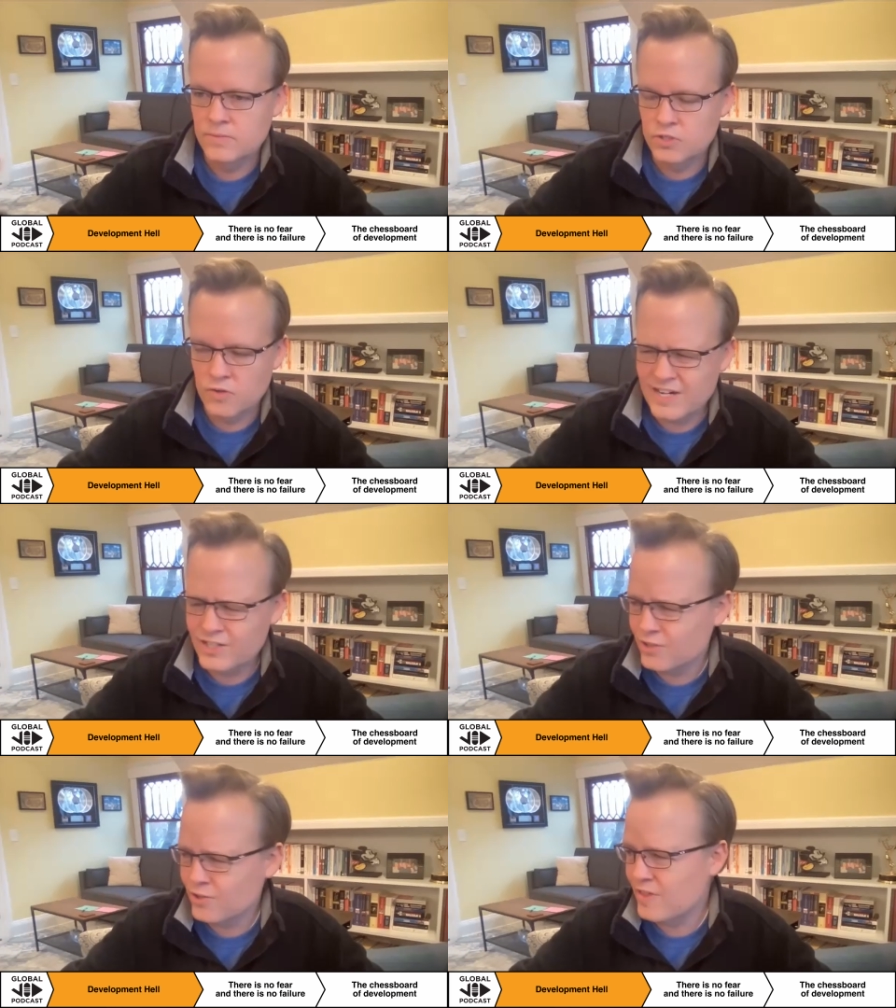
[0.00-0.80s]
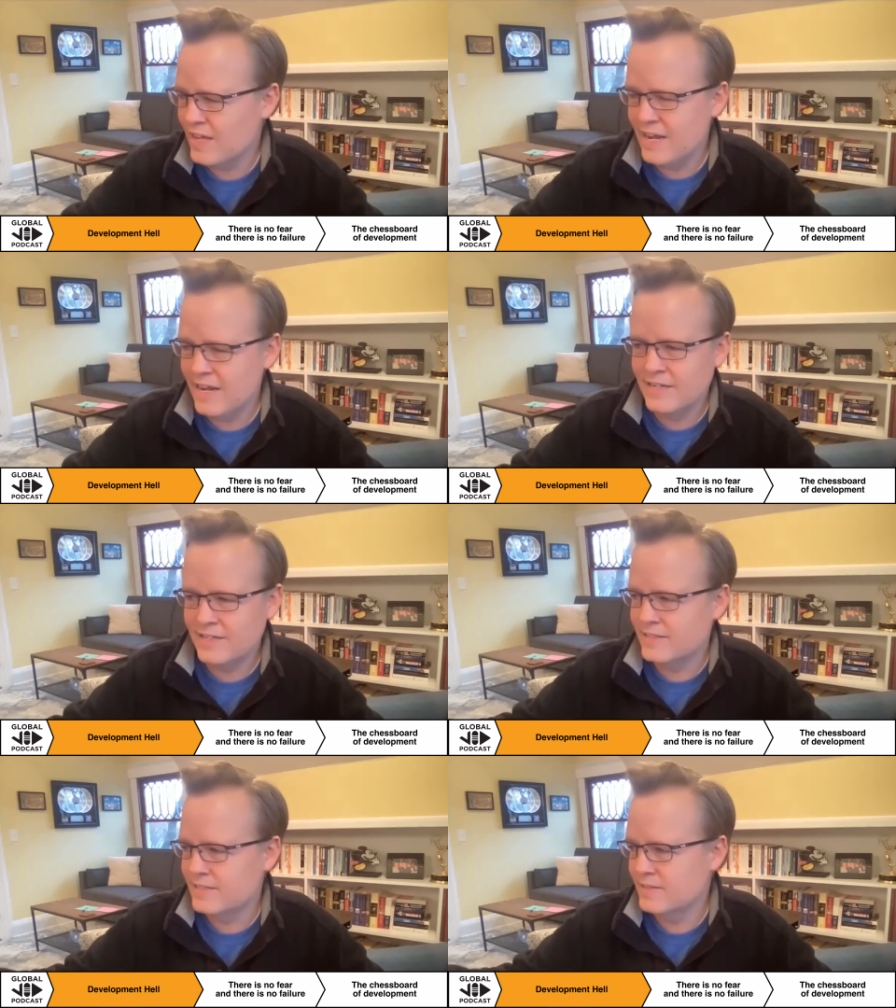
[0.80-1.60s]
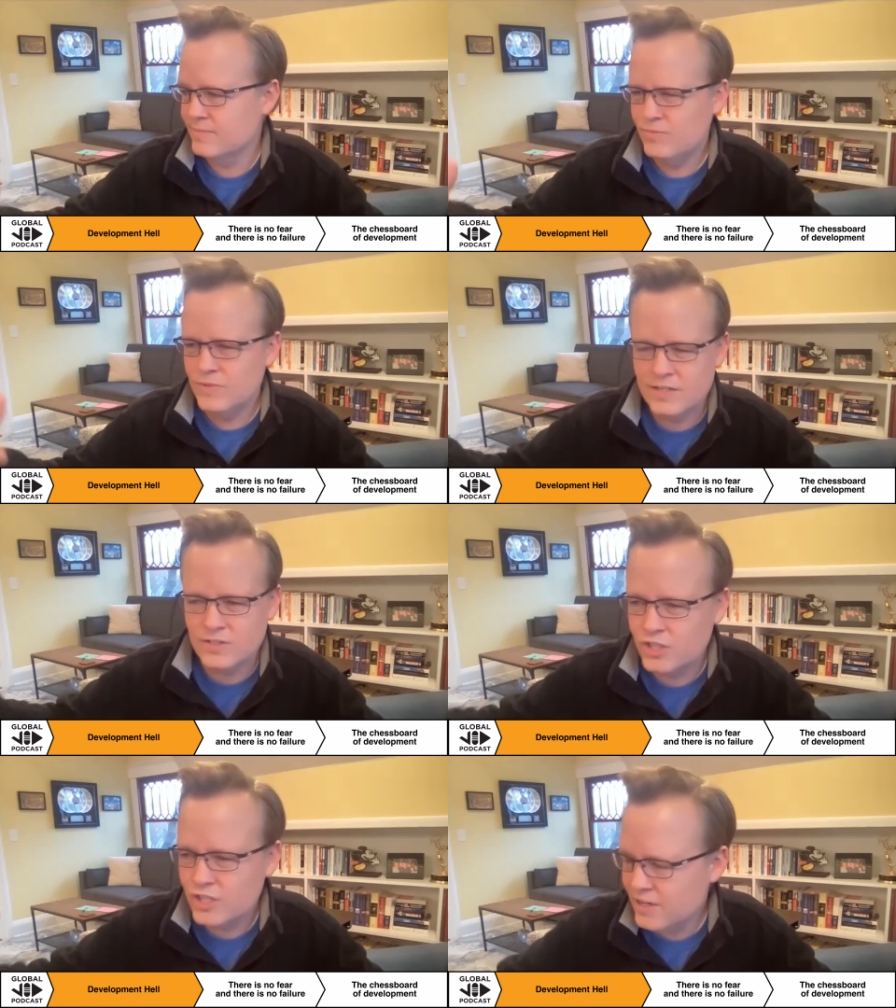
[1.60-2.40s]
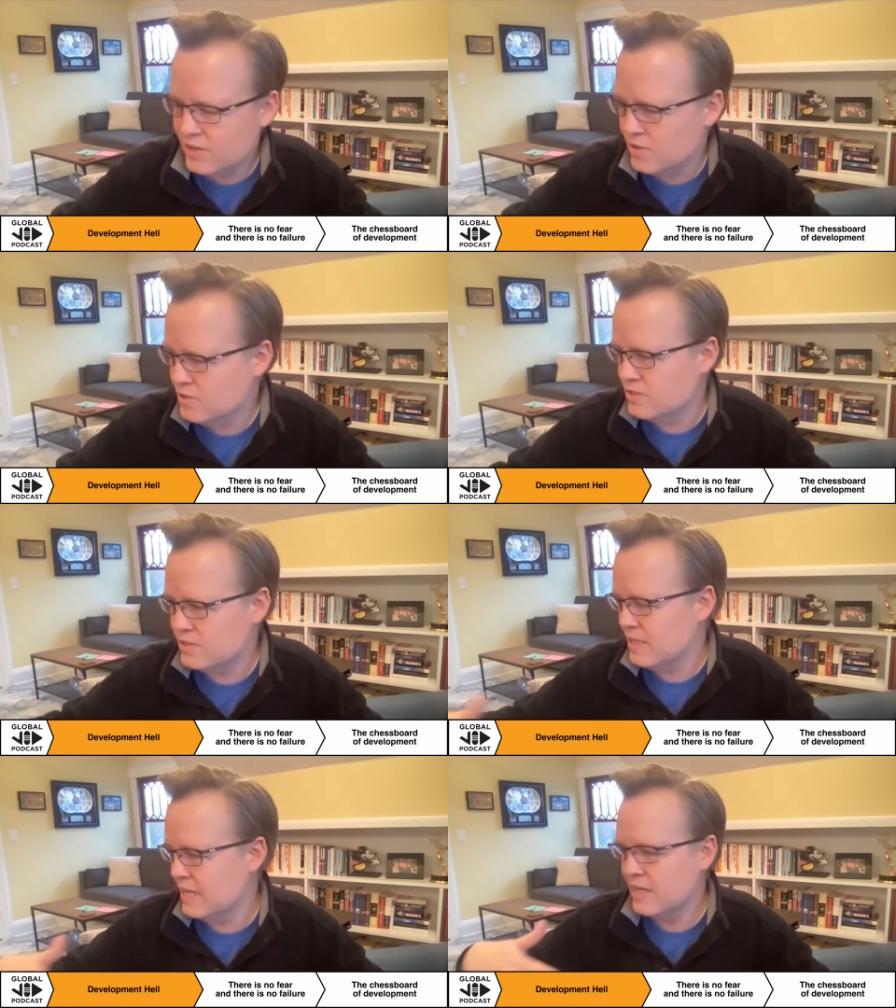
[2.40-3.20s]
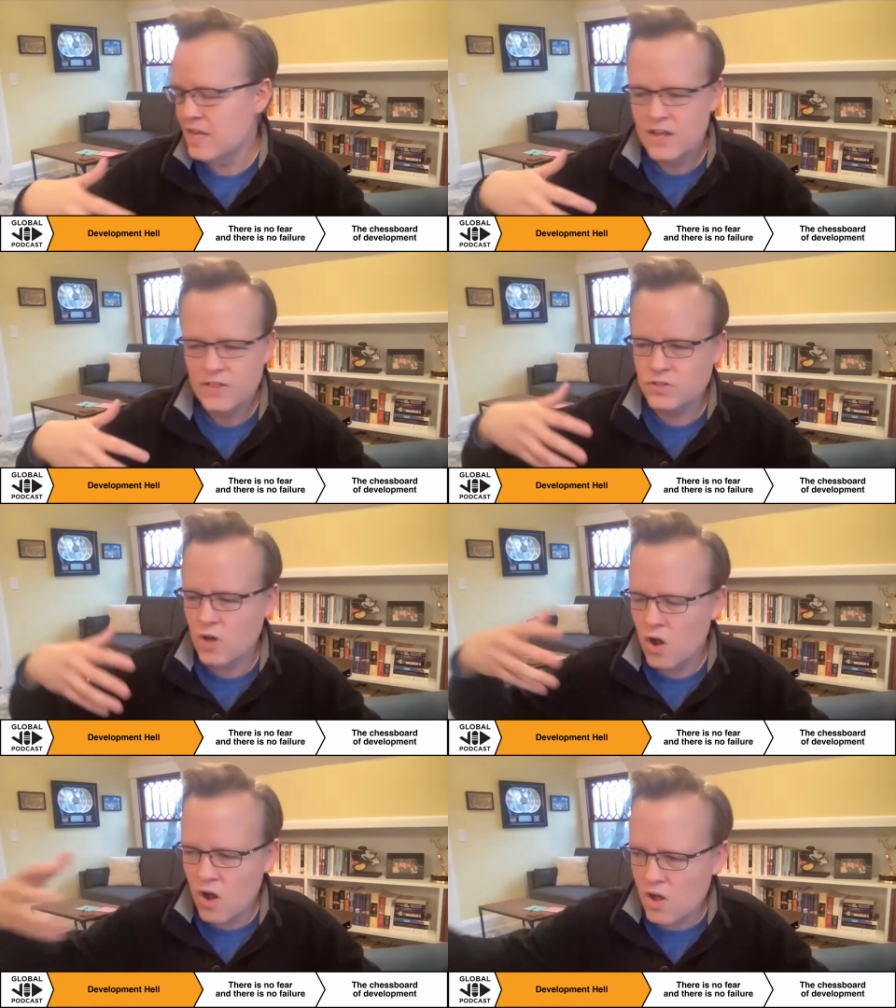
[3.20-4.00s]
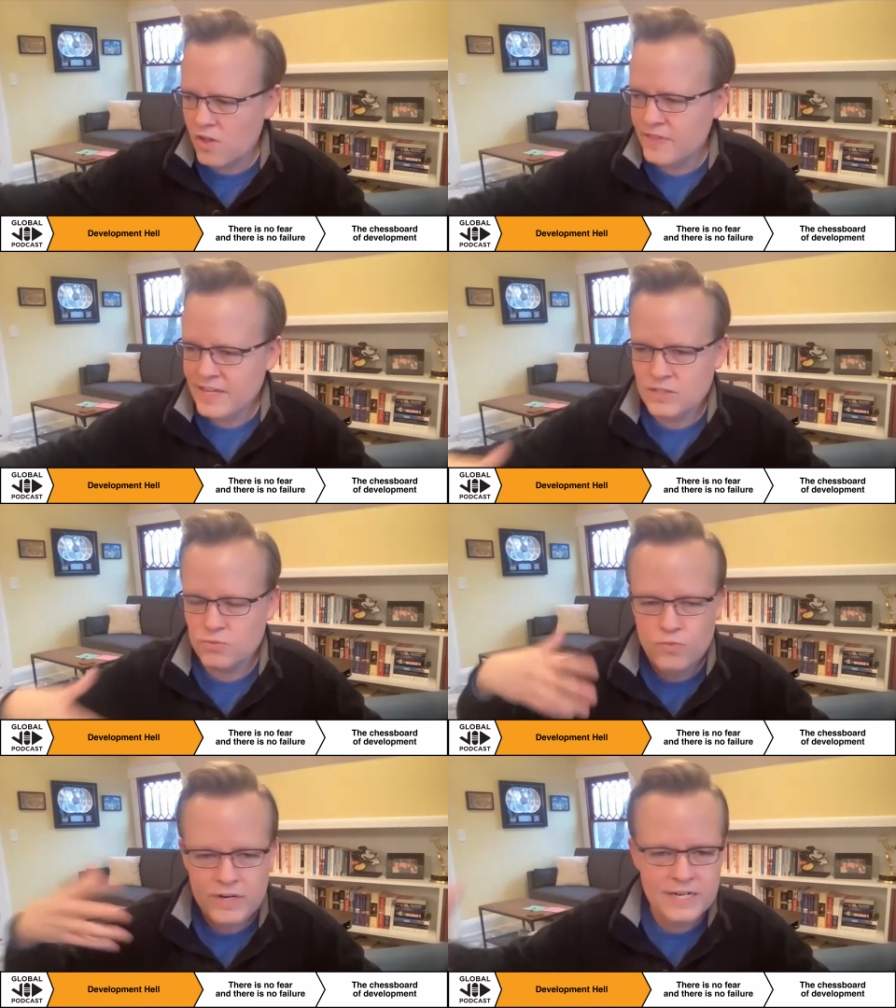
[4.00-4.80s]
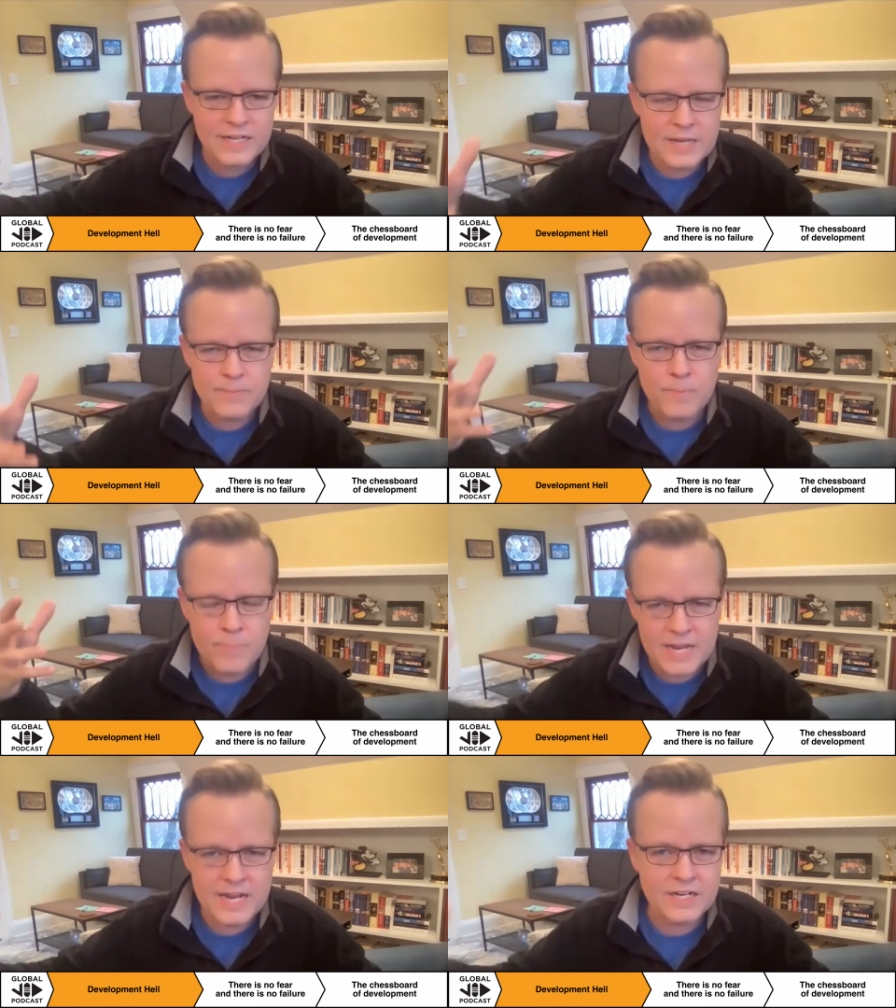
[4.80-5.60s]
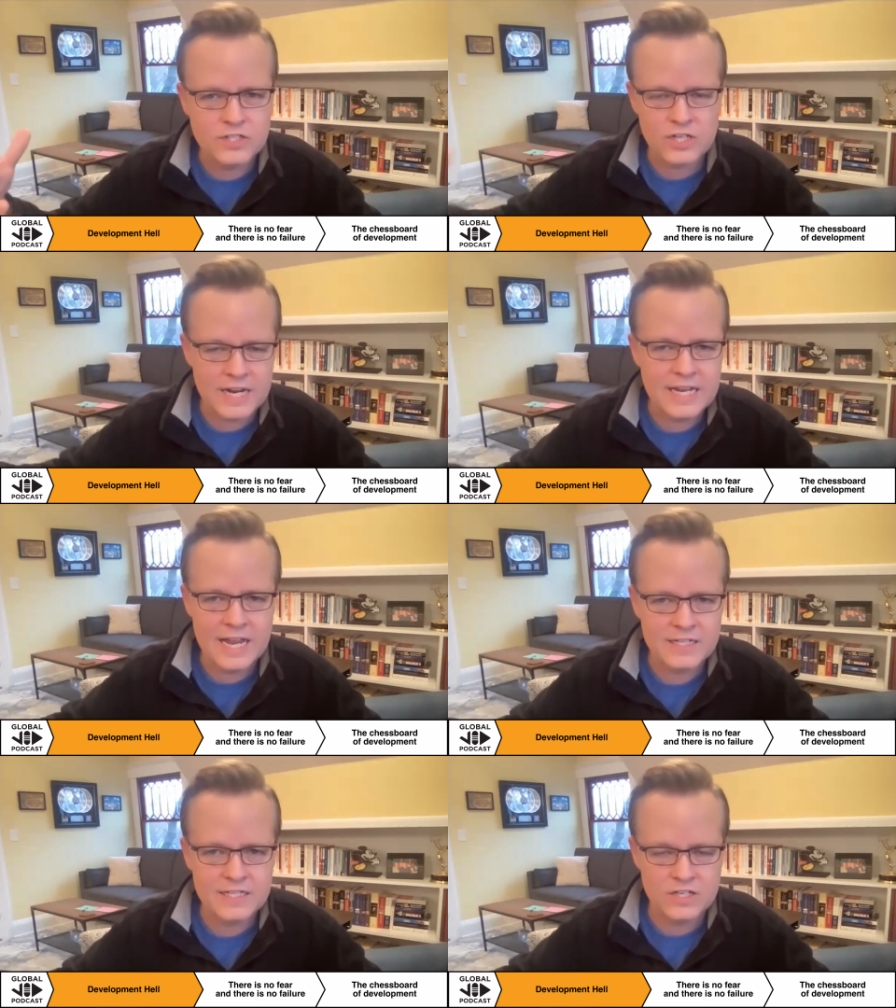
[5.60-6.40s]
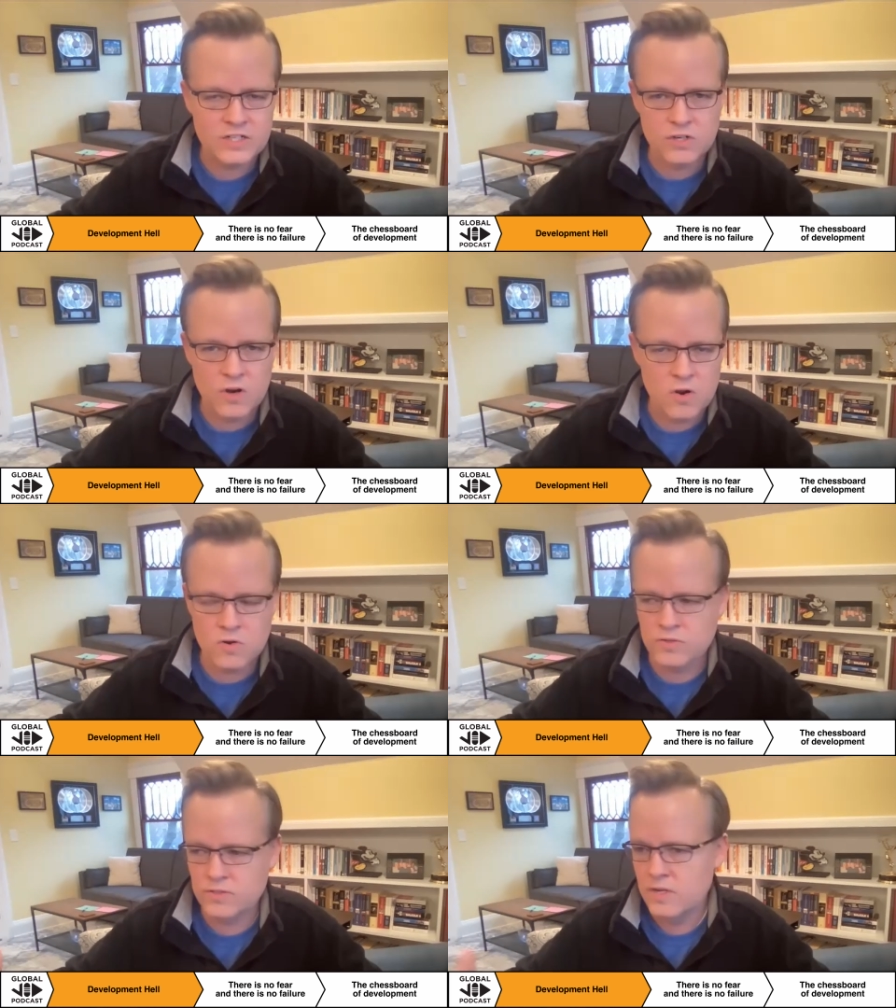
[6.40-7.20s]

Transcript: Stranger Things, Cheers, like there's all these really big, gigantic shows